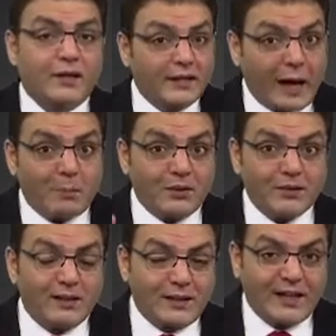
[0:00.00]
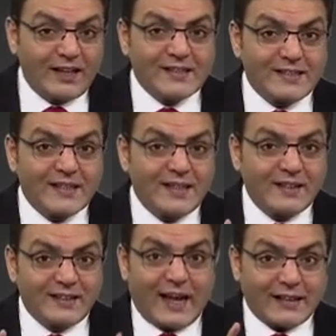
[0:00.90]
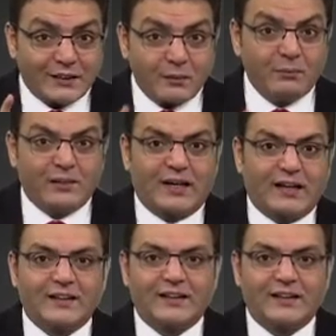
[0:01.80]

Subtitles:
capital gains tax. Remember that.